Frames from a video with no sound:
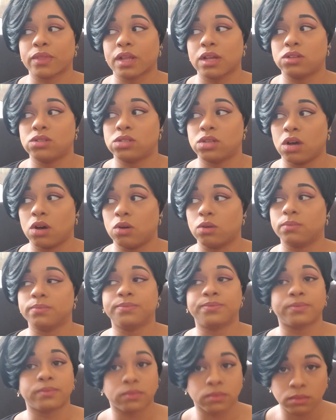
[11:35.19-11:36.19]
So
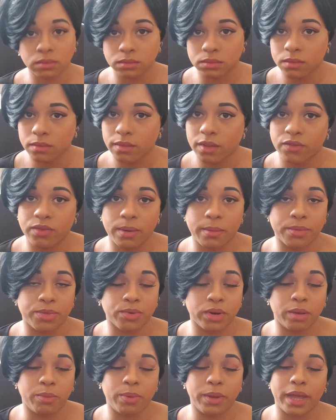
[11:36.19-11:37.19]
from
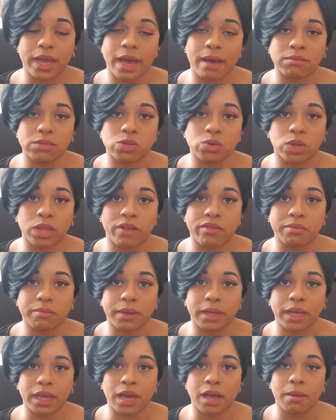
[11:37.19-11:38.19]
3 p.m. to 11
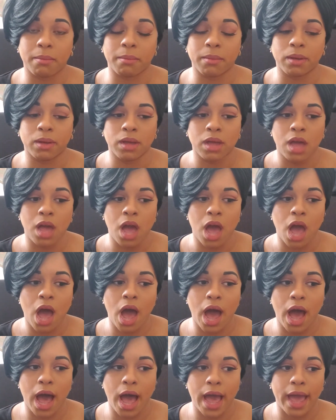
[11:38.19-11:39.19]
p.m.
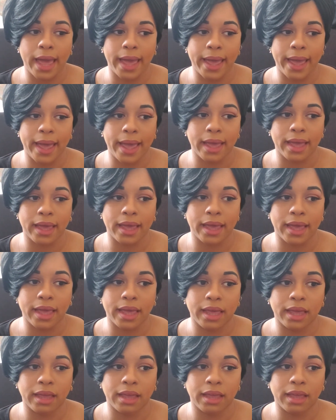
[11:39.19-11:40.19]
I
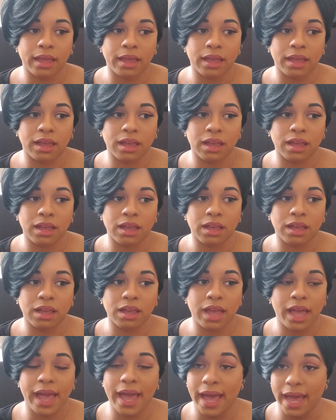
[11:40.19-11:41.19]

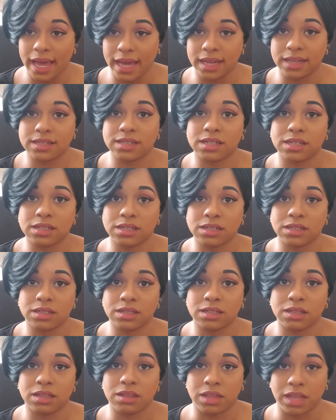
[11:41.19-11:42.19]
hate
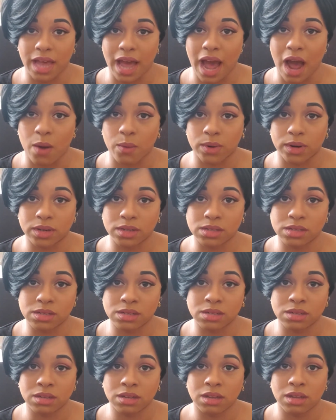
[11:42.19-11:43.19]
the hours,